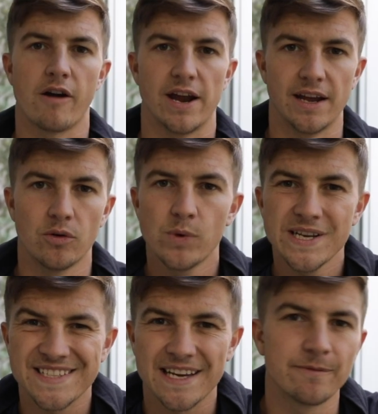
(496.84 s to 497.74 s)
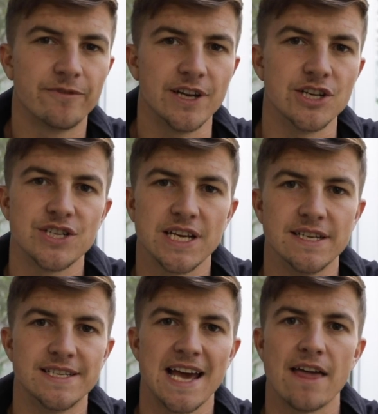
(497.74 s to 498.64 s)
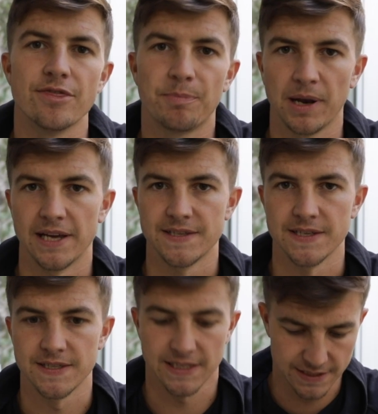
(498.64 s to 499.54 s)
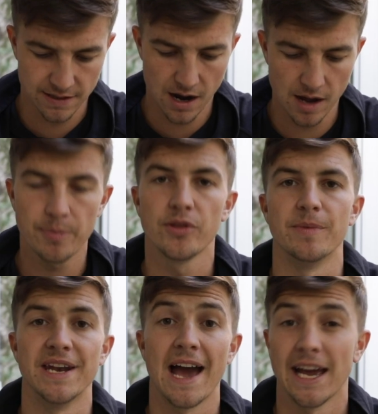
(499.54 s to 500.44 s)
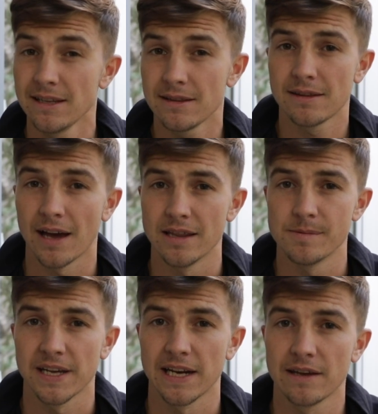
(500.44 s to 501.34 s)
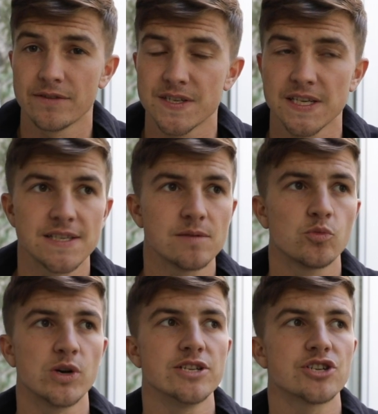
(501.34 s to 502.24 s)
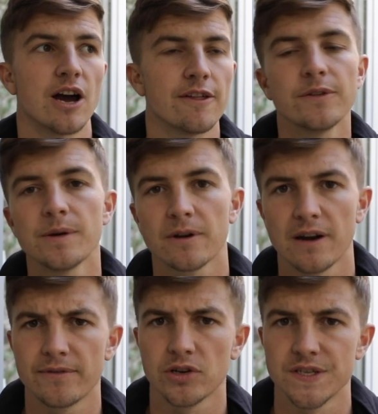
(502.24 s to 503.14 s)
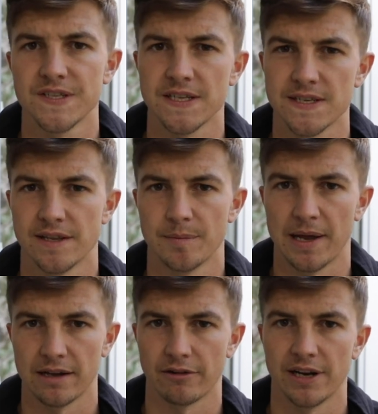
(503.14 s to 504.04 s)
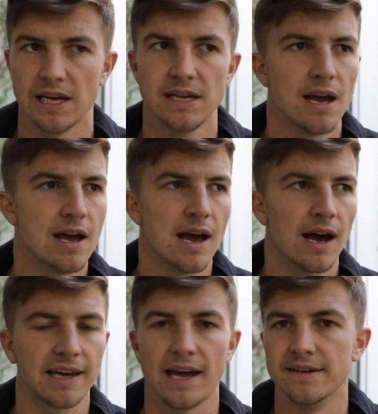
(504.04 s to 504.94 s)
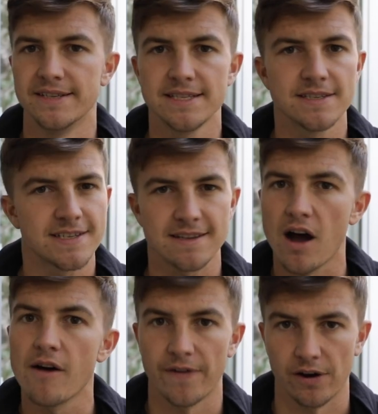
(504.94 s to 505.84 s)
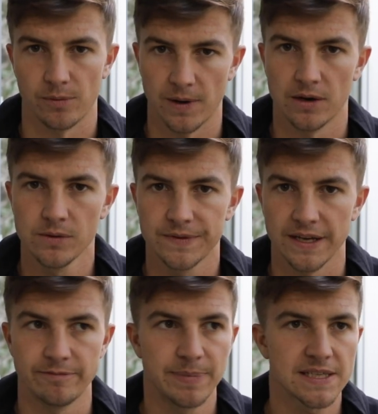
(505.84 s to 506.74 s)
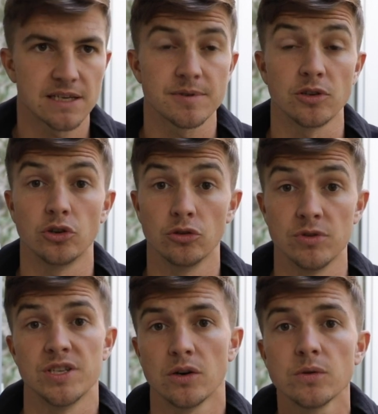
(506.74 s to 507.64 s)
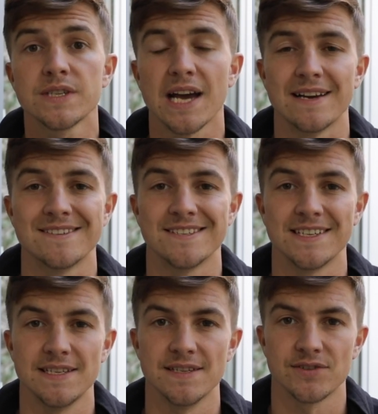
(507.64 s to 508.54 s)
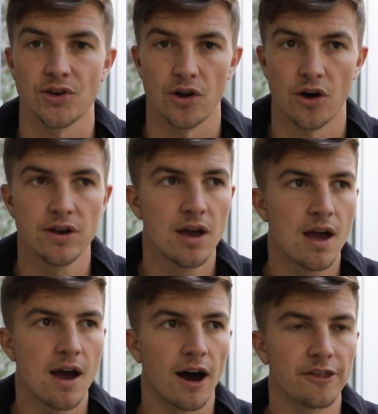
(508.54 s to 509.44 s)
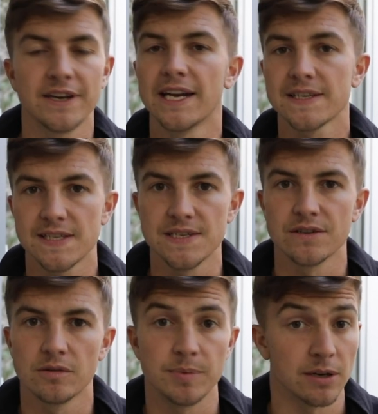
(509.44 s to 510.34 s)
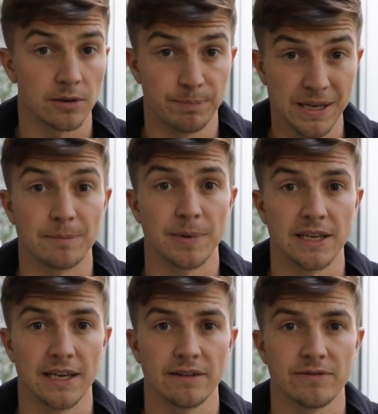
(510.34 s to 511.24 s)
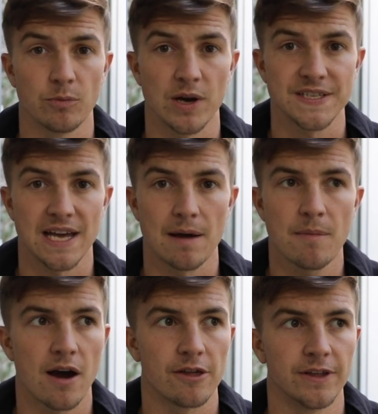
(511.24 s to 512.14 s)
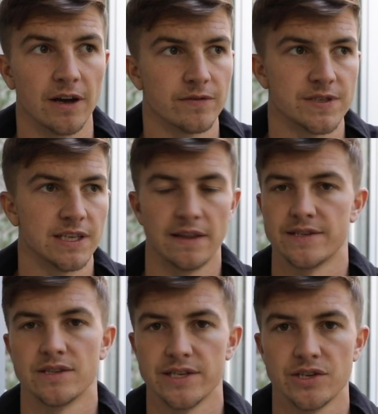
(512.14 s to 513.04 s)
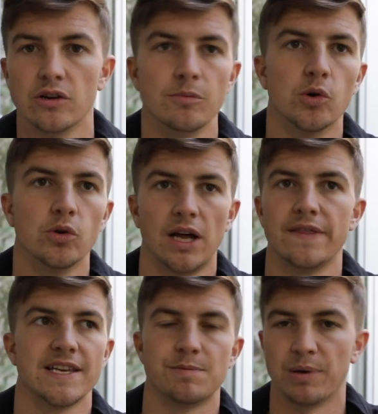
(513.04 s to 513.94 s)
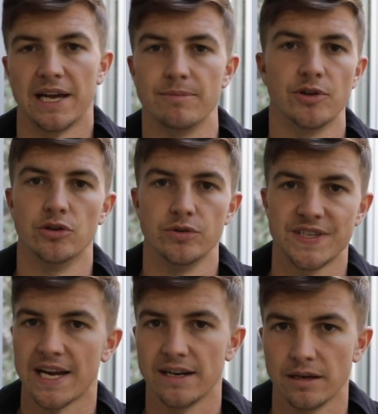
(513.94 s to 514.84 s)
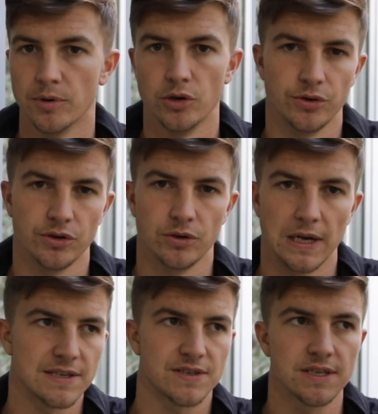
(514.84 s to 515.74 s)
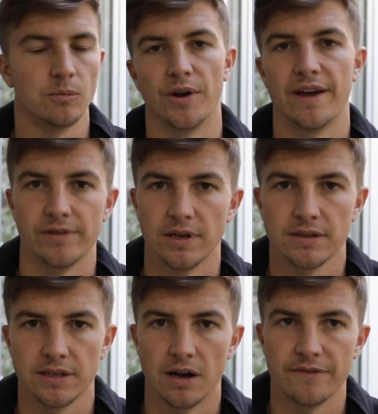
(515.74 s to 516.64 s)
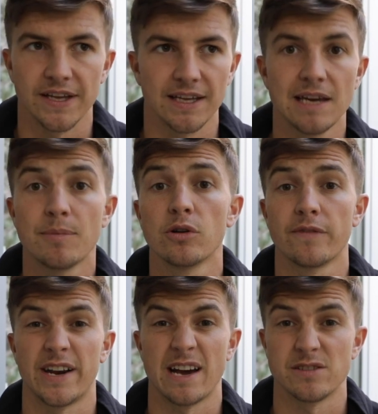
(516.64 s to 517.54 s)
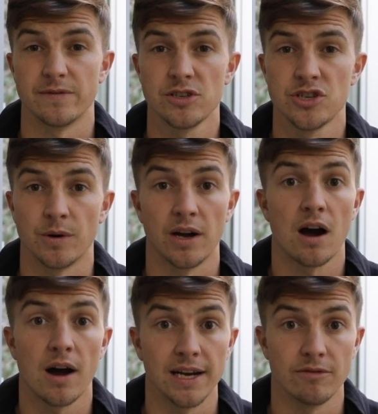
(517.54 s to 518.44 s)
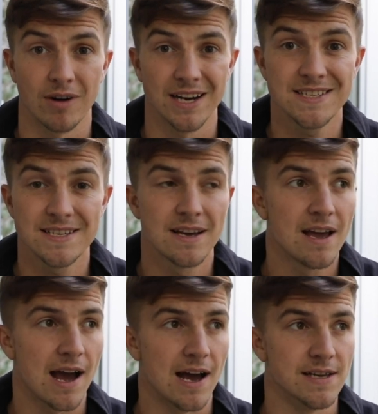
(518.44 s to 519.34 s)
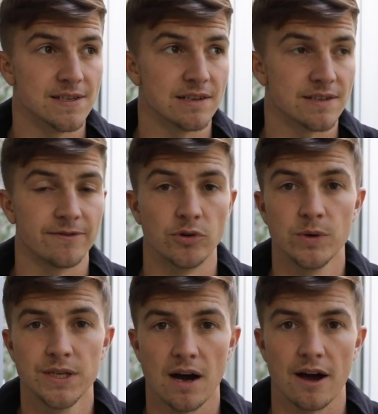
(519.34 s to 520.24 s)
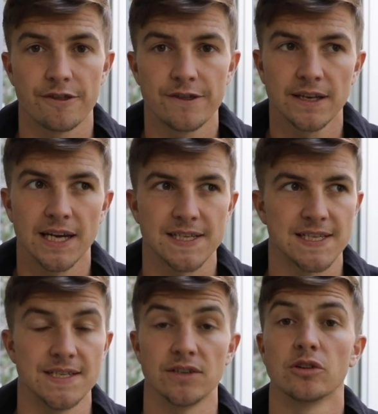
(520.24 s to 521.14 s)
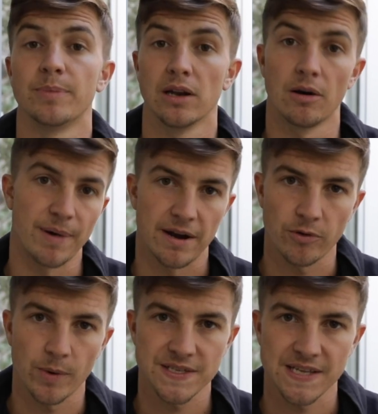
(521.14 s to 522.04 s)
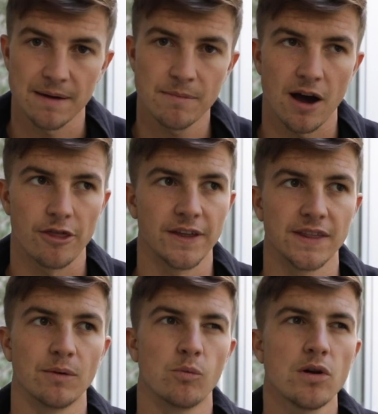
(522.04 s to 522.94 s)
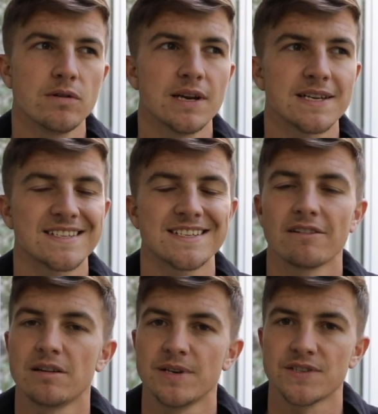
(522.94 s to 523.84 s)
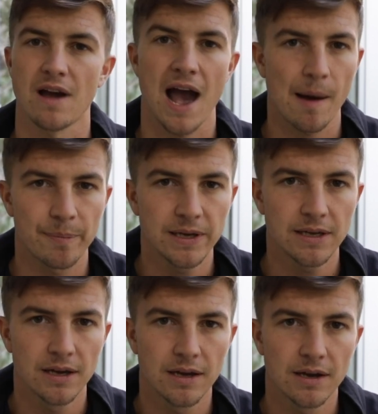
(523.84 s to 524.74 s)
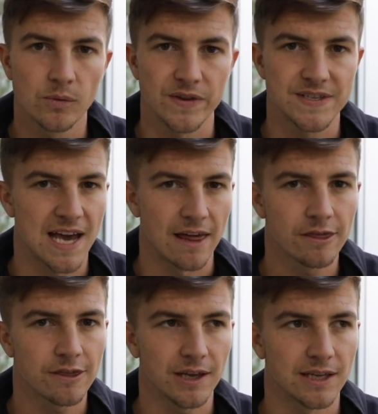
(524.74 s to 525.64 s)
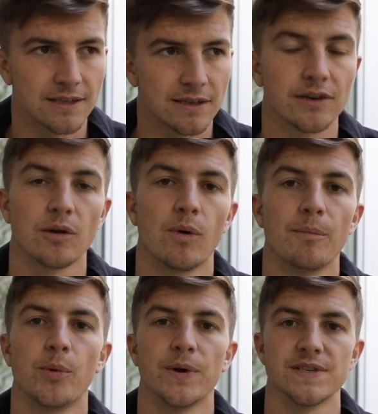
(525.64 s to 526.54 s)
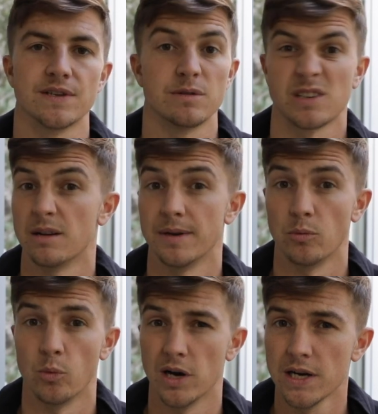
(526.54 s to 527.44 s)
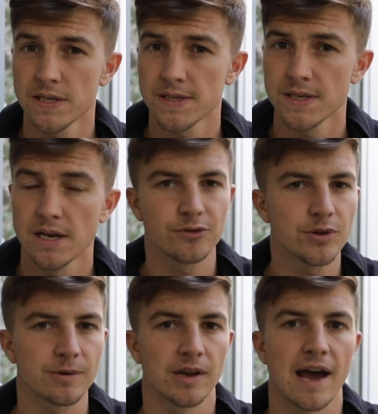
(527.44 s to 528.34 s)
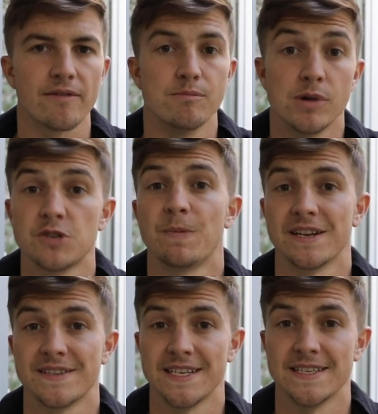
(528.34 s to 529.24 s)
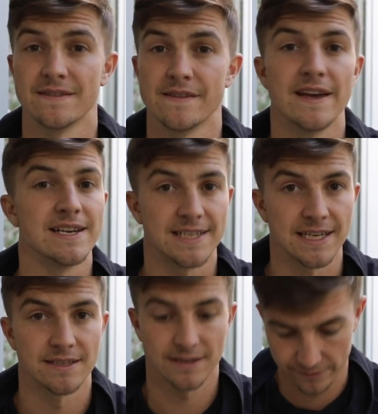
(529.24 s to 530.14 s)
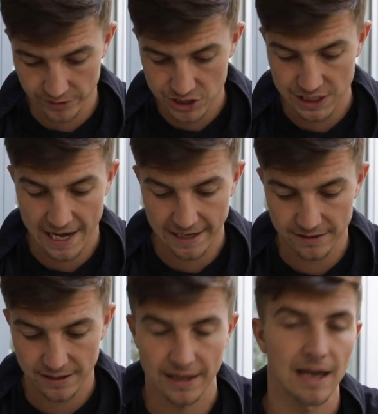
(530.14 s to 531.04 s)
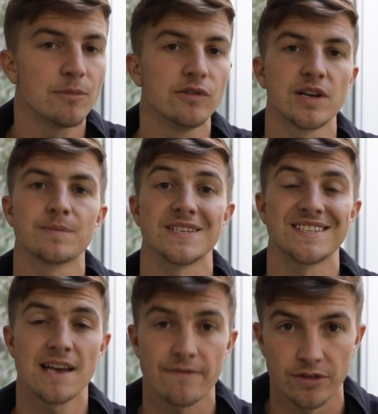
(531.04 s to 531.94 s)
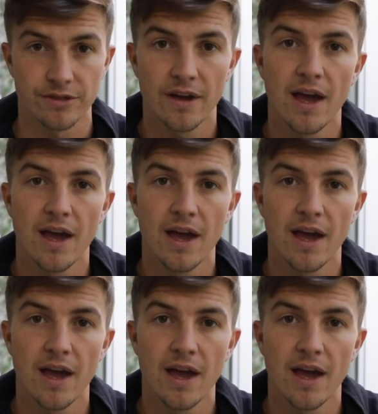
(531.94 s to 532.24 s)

All right, now West Ham finished in 10th place this season. I put them in 8th at the beginning of the season, which I thought they were going to have a good season under Pellegrini. Again, didn't start very well. They've picked up some good results as the season's gone on. I think next season could be a big, big year for West Ham. I think obviously there's no more like, let's blame the new stadium hoodoo, let's whatever. You know, if they can keep hold of Arnautovic, who I highly rate as a forward, I think next season could be a lot better for West Ham. I think they won't necessarily be so happy with 10th. It did look at one point as though it was going to be worse. I thought they were going to have a much better season than they did. They finished in 8th, and that moves up to 7th.